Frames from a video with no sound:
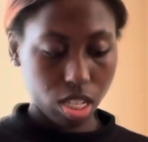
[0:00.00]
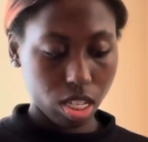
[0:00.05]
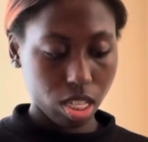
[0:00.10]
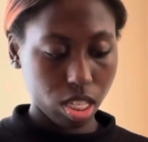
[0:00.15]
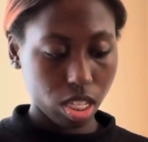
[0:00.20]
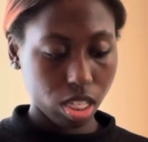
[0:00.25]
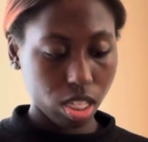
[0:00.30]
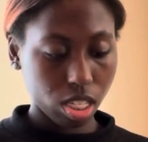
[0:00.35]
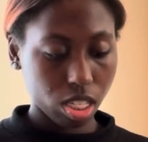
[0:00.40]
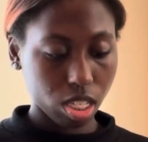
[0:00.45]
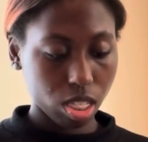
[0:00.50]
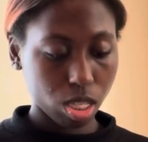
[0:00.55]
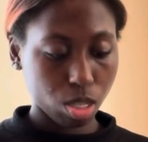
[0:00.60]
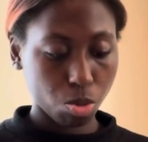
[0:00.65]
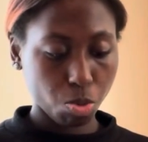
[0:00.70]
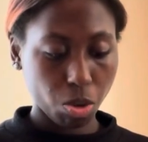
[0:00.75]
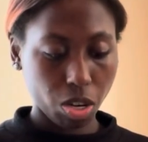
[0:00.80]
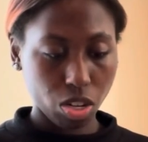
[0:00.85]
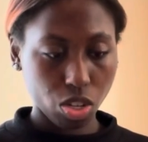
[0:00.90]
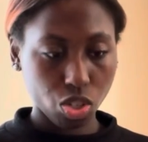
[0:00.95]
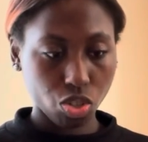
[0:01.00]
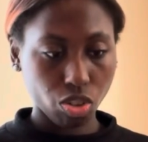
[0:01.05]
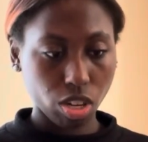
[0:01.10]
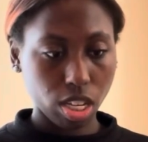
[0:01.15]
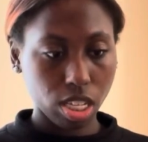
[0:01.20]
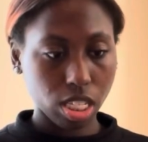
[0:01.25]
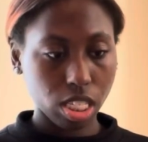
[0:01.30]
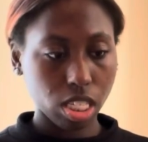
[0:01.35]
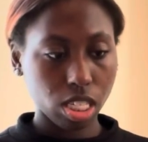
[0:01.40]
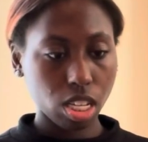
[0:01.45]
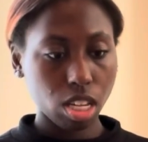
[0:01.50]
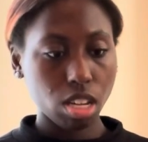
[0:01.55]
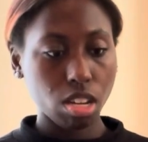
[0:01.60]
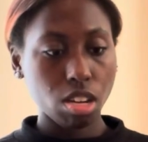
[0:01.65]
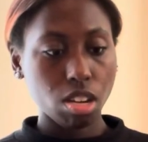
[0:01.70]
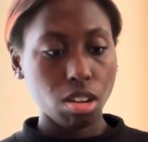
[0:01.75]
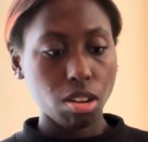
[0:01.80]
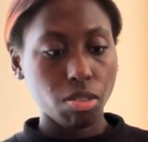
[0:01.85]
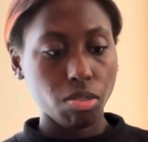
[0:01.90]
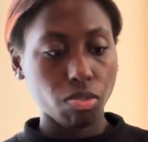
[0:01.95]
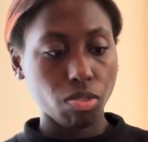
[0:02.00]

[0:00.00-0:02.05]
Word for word: And this is the sweater dress from